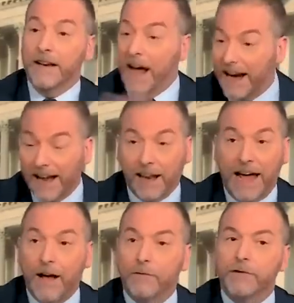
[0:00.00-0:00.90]
not
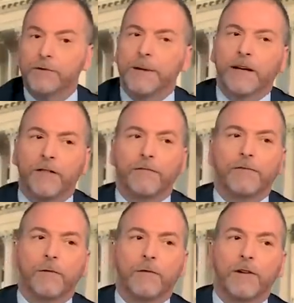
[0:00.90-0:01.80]
allowed to speak on the
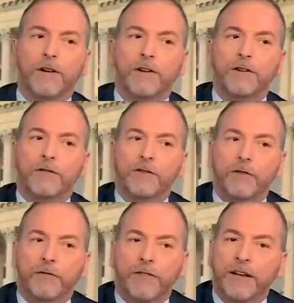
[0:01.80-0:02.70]
floor.
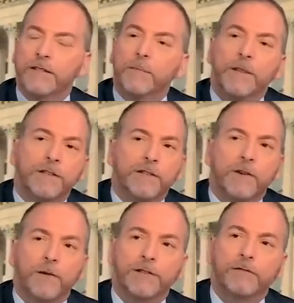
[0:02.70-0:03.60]
Do you think some of this is
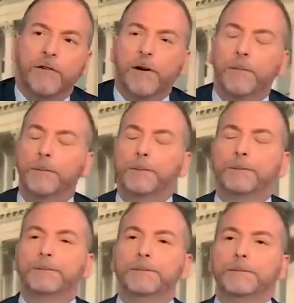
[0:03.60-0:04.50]
going too far?
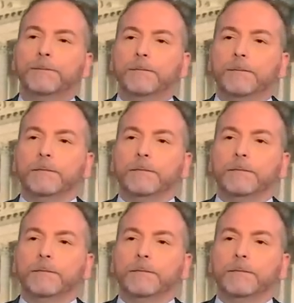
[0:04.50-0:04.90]
So look,